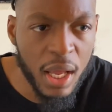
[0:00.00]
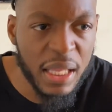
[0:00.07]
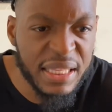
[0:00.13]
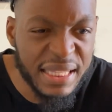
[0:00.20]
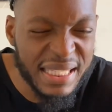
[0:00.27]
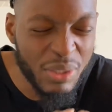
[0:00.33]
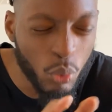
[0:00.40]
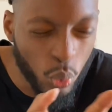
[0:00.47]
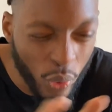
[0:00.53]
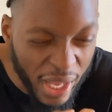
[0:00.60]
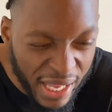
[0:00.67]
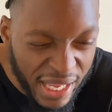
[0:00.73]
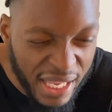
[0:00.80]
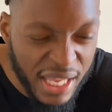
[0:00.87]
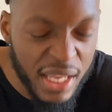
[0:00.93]
The
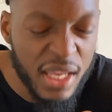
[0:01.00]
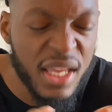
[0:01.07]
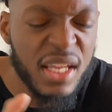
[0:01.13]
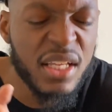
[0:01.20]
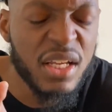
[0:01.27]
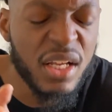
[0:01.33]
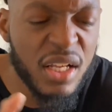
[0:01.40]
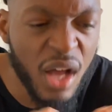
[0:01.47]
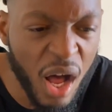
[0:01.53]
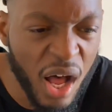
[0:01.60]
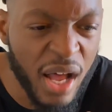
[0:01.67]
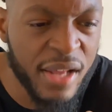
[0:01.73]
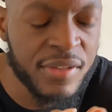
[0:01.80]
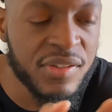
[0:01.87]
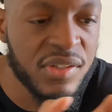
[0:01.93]
way
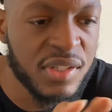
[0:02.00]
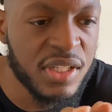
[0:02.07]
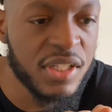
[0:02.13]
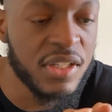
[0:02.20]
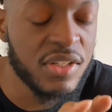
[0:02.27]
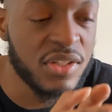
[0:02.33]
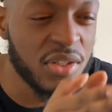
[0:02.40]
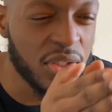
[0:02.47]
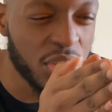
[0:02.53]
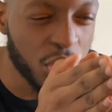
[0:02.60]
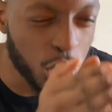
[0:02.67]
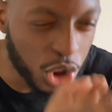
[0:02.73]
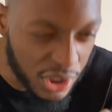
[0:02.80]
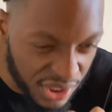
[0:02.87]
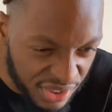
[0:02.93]
God sees
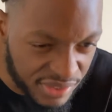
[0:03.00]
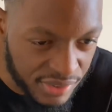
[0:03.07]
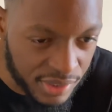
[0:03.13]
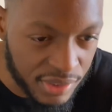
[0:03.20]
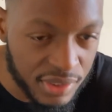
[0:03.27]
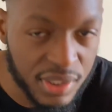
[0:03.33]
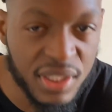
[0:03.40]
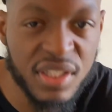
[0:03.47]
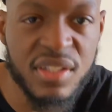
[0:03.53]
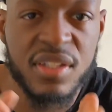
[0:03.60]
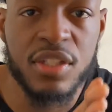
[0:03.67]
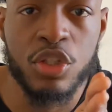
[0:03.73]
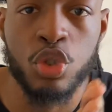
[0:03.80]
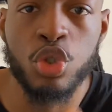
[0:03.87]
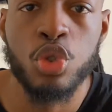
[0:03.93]
Jesus, he
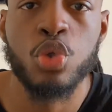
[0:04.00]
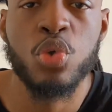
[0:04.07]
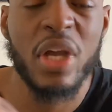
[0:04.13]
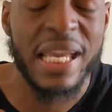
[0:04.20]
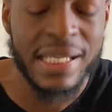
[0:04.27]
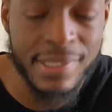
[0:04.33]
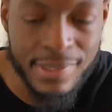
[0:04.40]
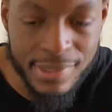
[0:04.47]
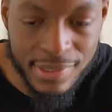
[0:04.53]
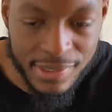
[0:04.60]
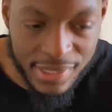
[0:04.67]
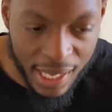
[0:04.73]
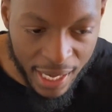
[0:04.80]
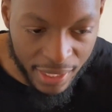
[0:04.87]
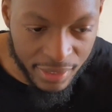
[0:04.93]
sees you
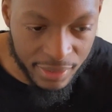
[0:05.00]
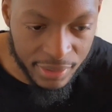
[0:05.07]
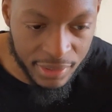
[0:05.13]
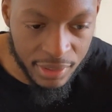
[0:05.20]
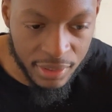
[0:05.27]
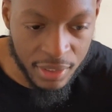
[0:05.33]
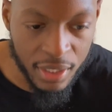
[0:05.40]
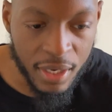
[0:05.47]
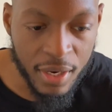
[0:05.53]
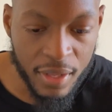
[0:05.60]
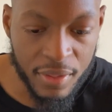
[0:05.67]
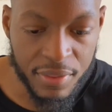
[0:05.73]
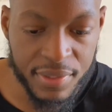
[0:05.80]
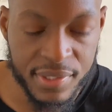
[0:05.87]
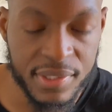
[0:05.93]
exactly
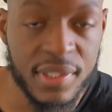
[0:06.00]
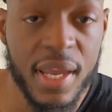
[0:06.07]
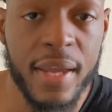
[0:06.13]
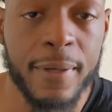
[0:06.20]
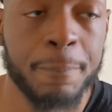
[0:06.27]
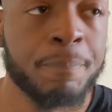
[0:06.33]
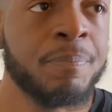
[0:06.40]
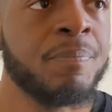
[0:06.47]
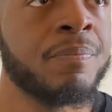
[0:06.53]
the same.